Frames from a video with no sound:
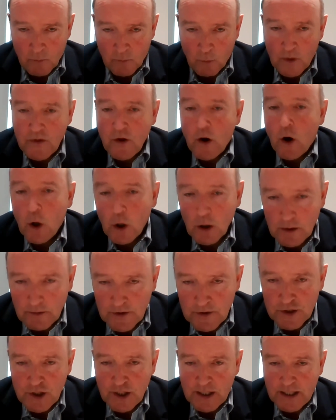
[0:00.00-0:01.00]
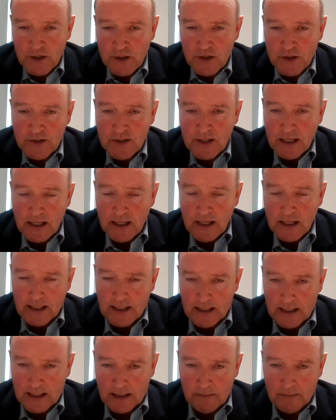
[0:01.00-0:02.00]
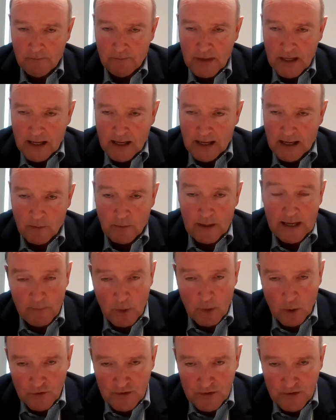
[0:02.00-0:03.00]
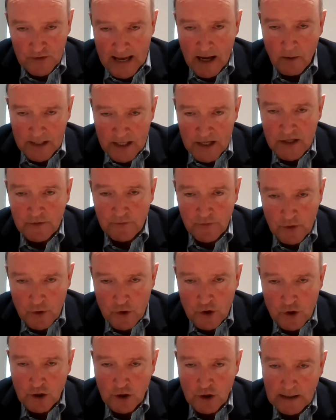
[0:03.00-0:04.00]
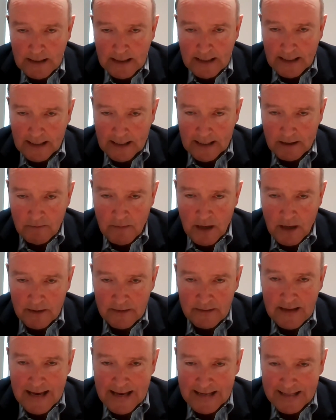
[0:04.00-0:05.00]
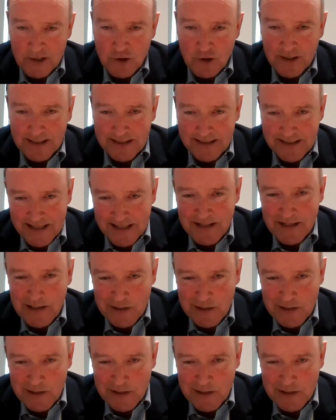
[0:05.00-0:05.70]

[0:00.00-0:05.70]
with all of the changes that we have both now and into the future on electronic data